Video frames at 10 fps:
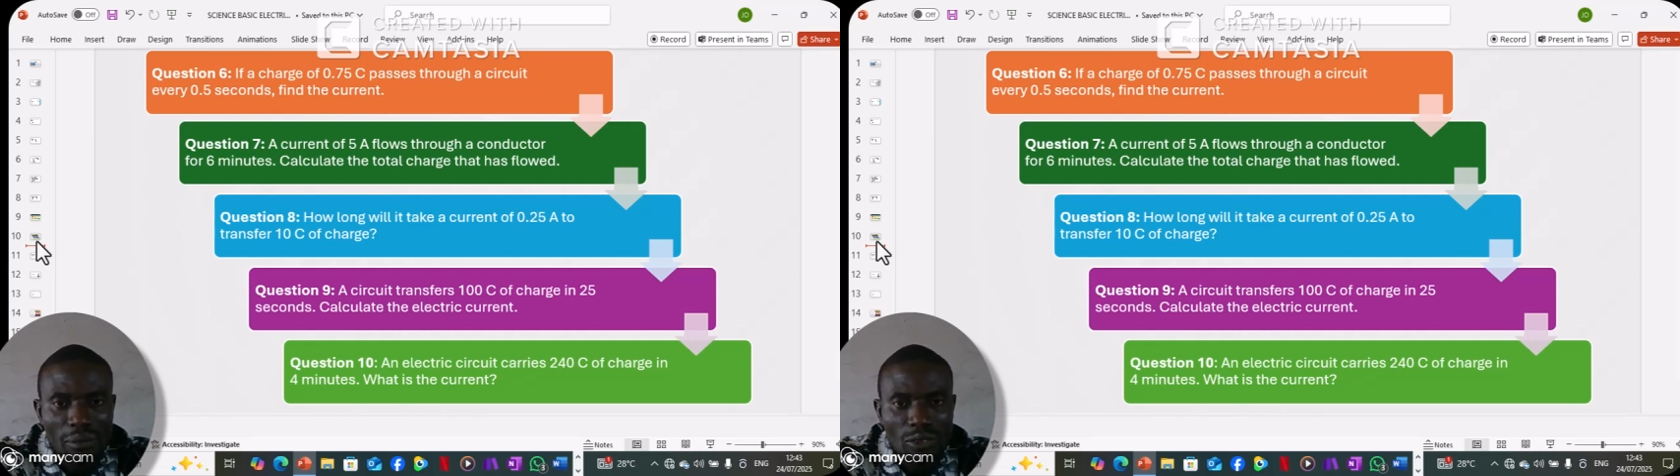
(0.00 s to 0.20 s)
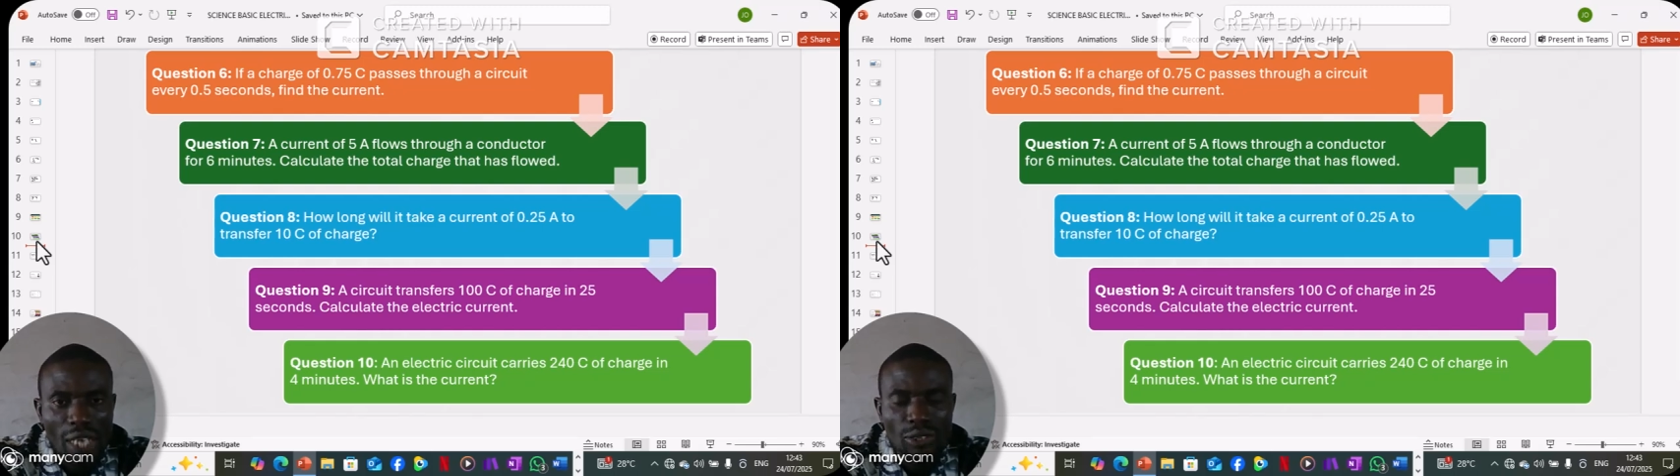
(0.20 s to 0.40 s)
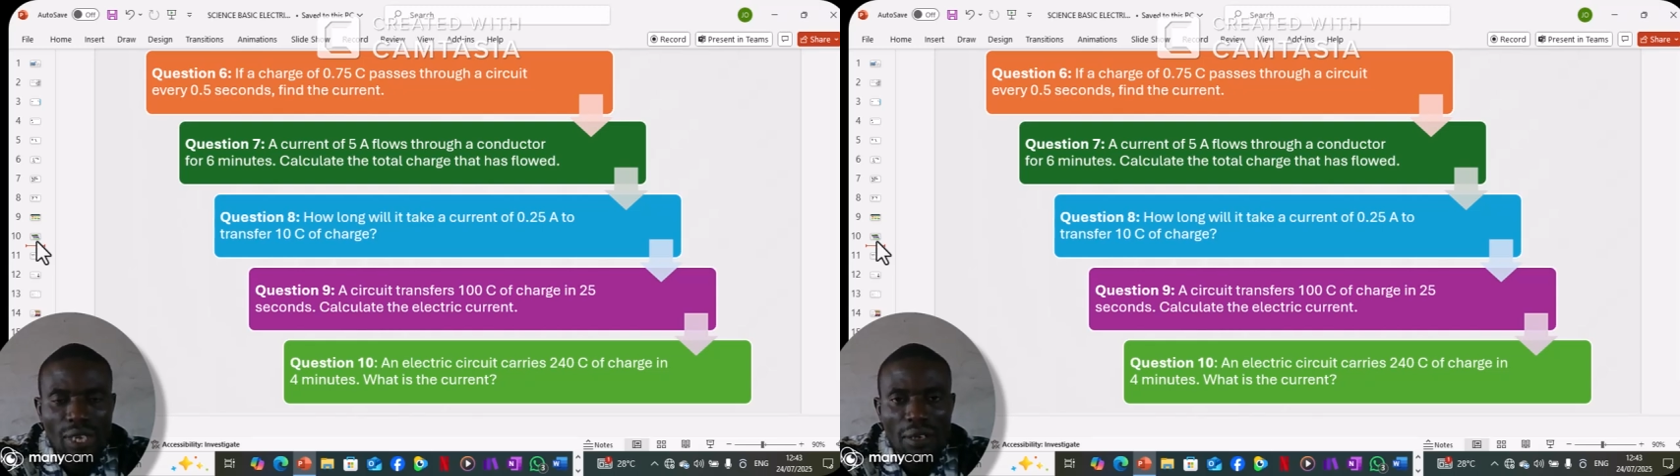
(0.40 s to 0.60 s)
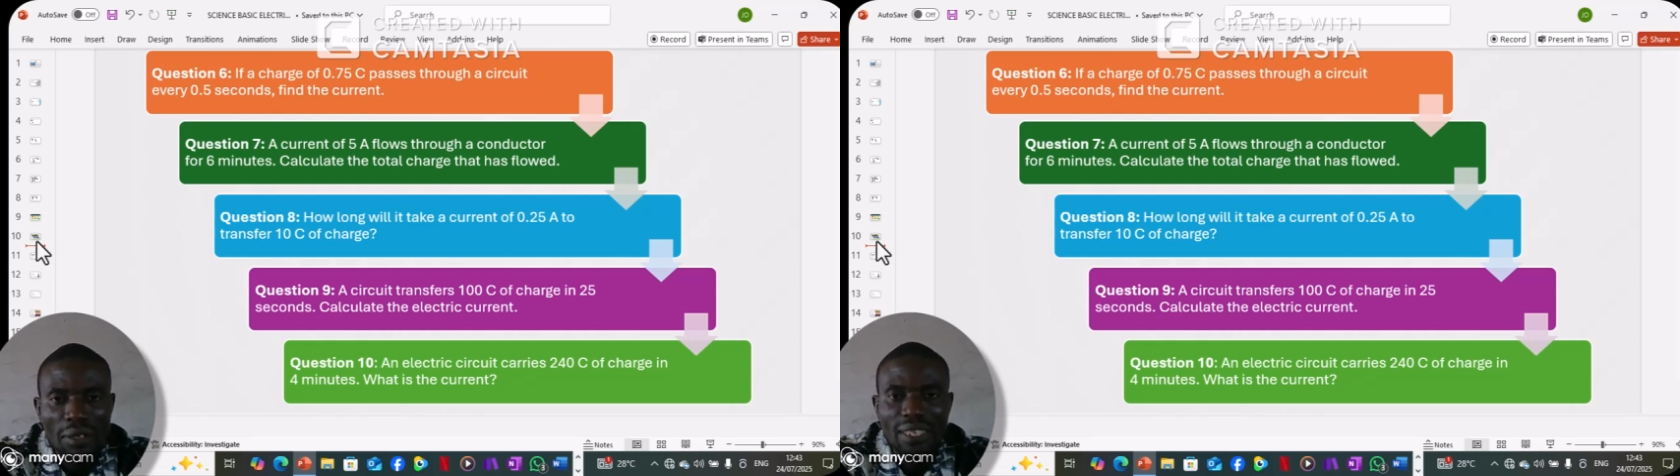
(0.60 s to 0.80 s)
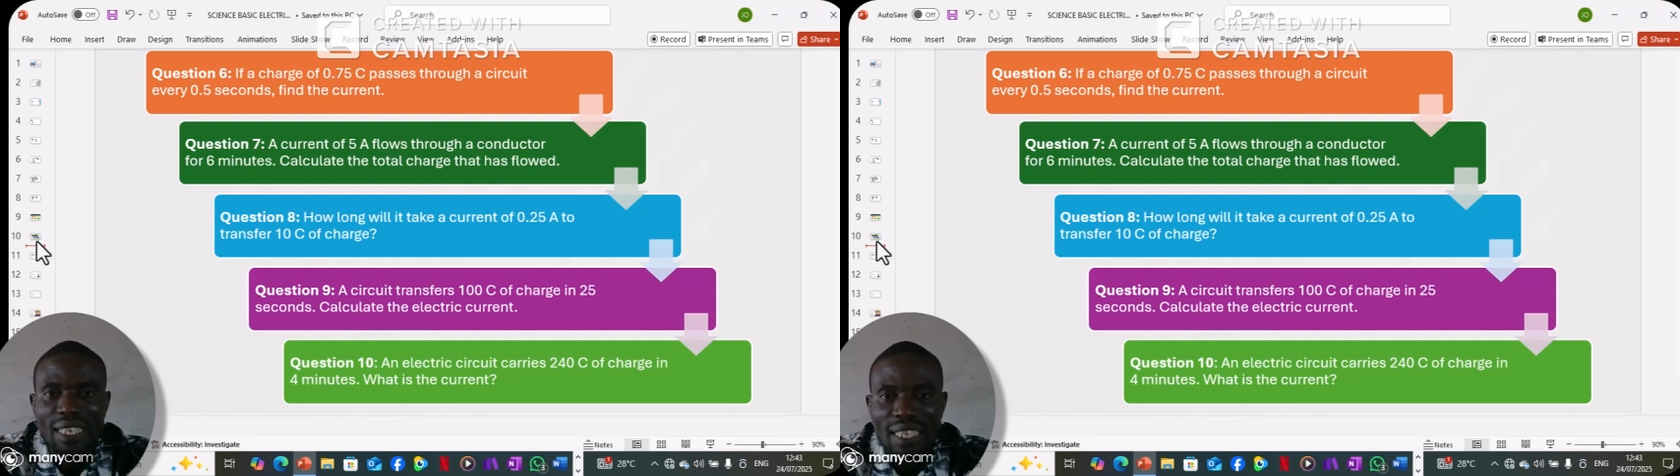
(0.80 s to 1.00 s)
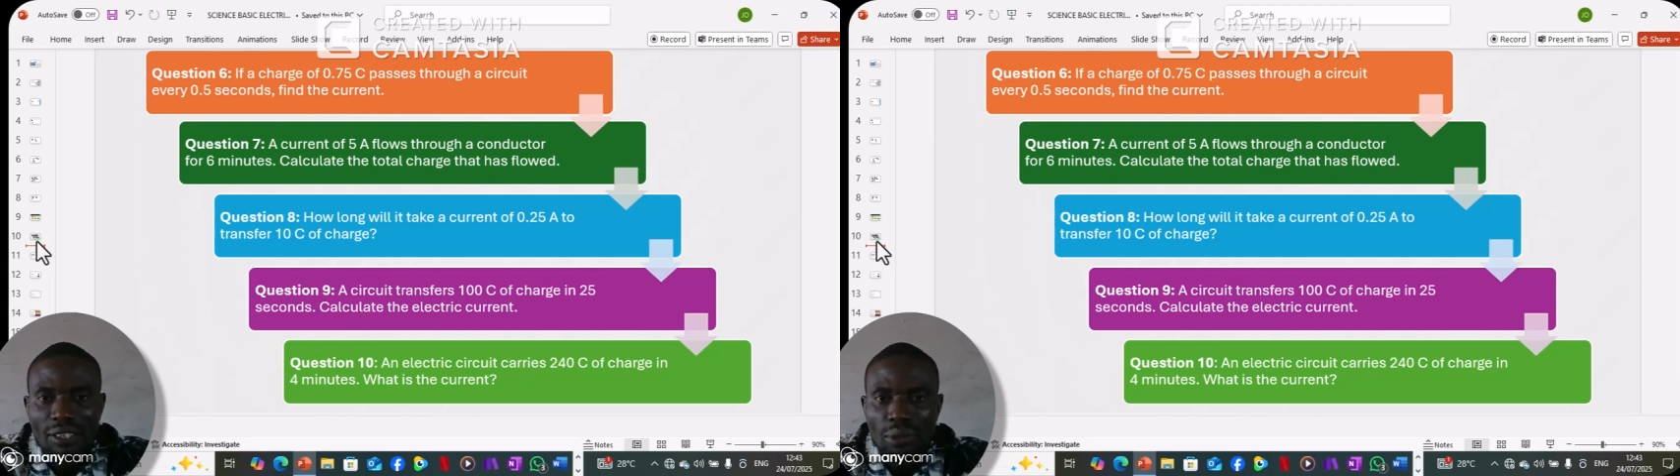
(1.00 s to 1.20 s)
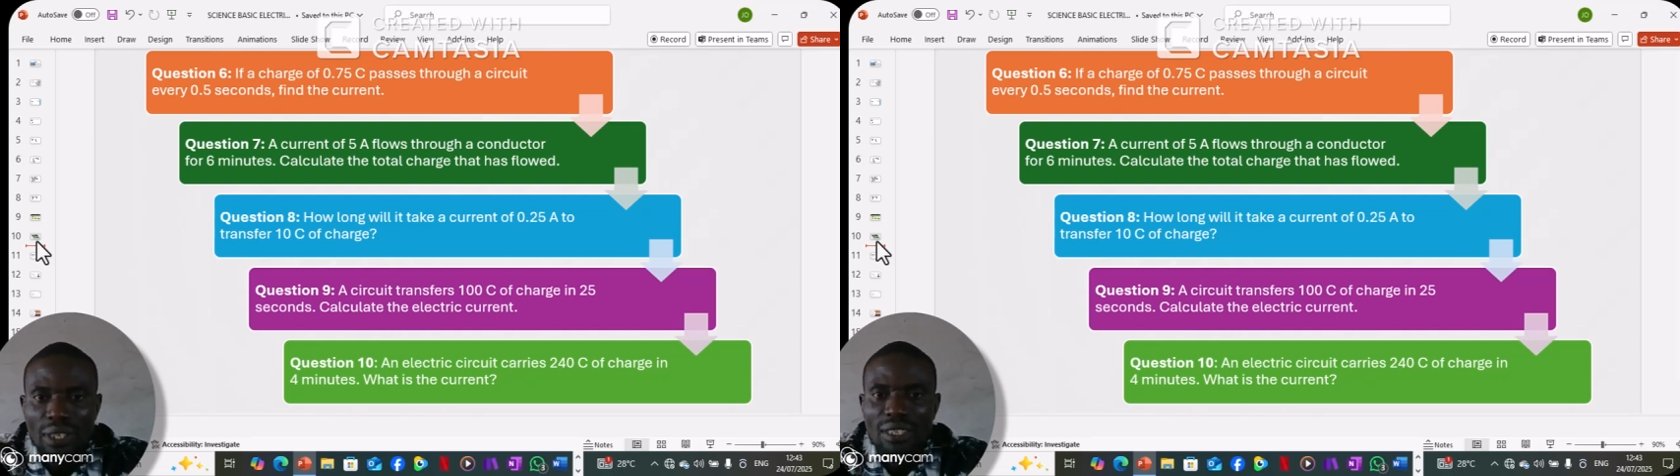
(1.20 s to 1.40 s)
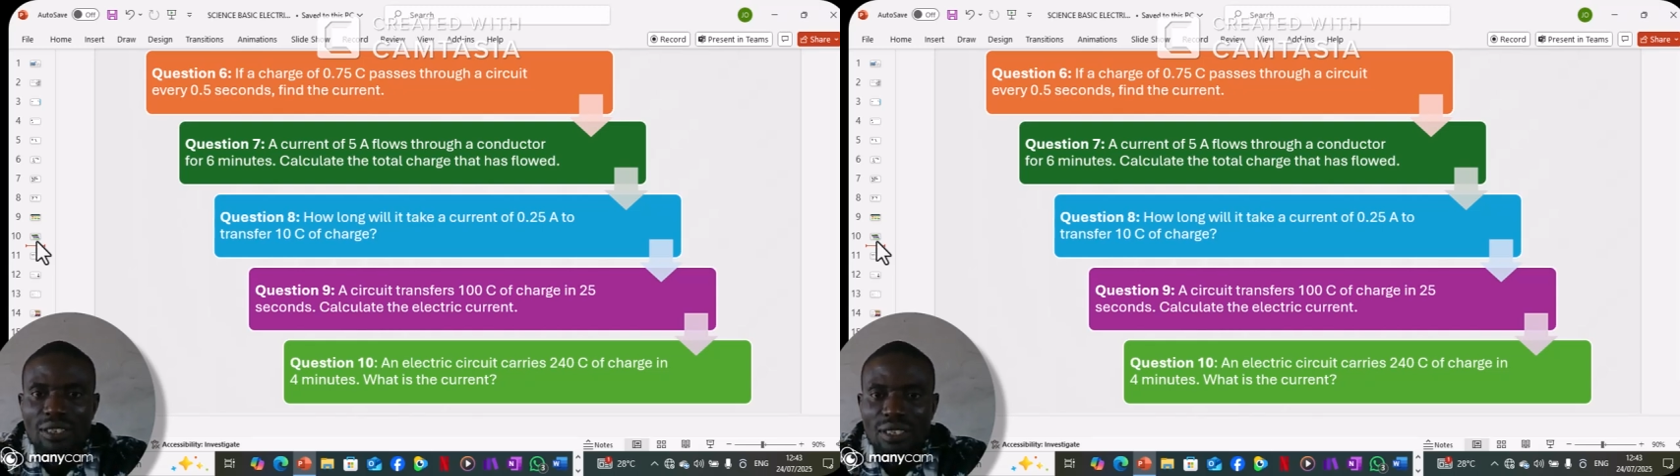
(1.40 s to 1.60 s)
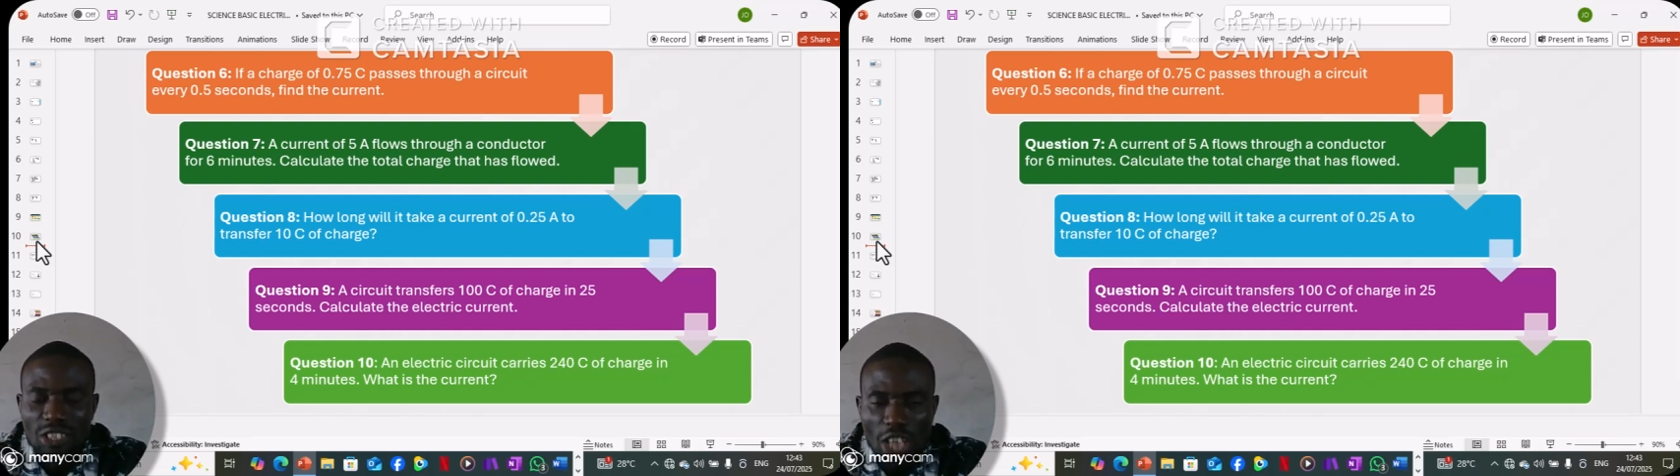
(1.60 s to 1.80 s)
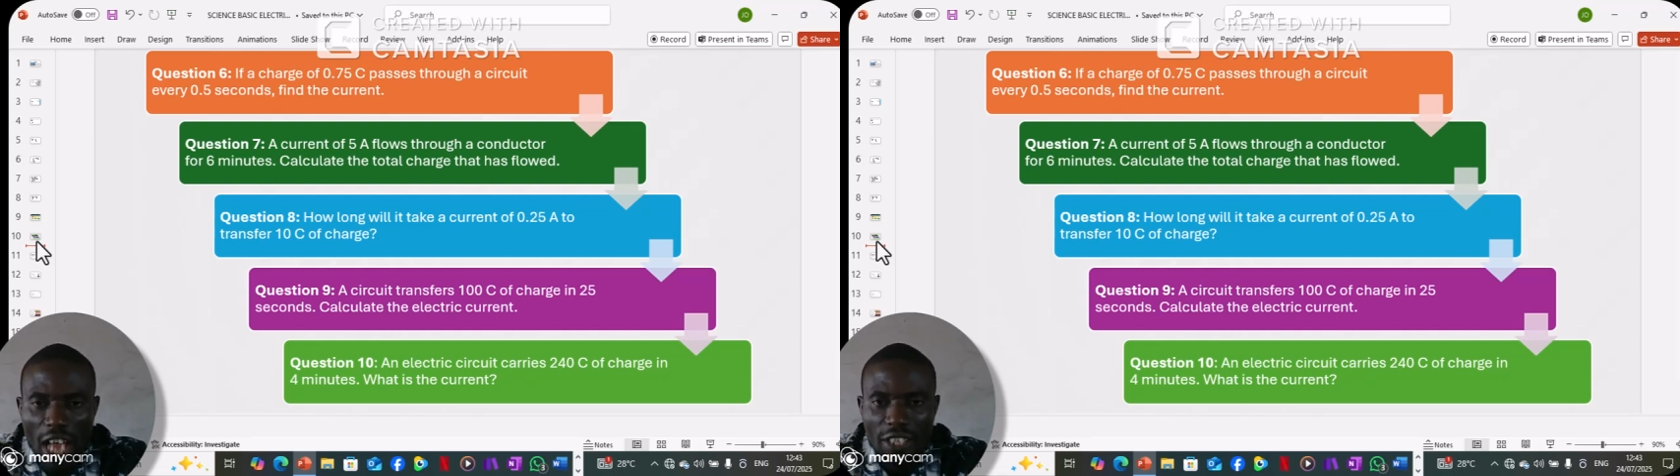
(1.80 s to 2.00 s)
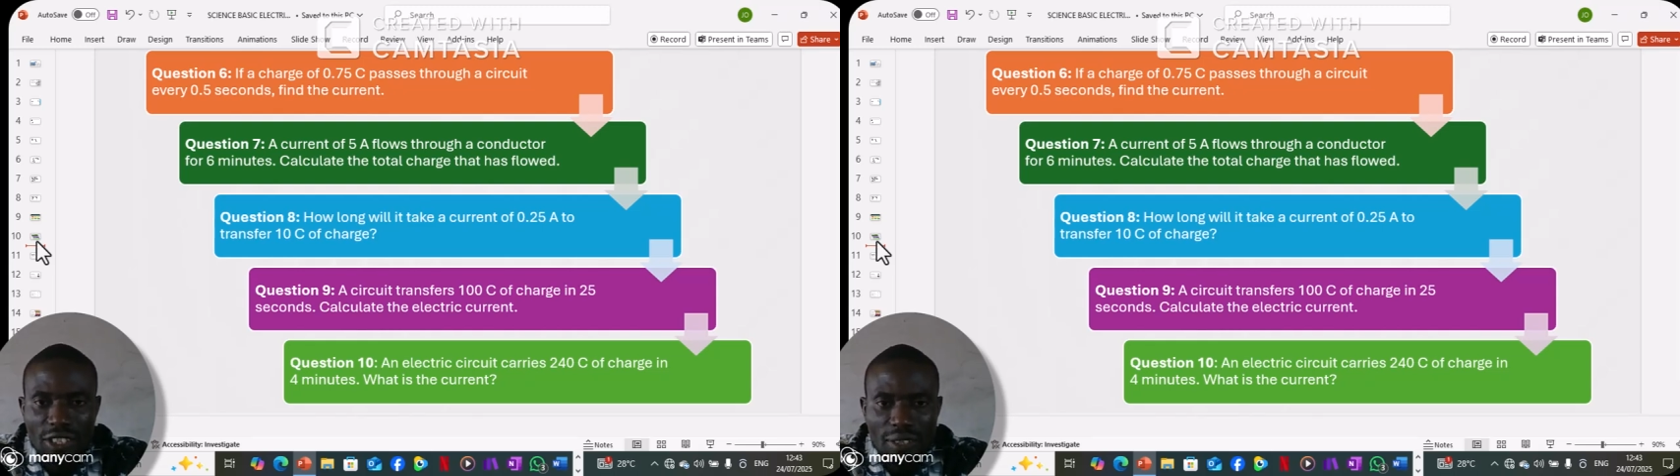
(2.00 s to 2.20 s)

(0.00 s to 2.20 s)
You have to calculate Q, which is charge.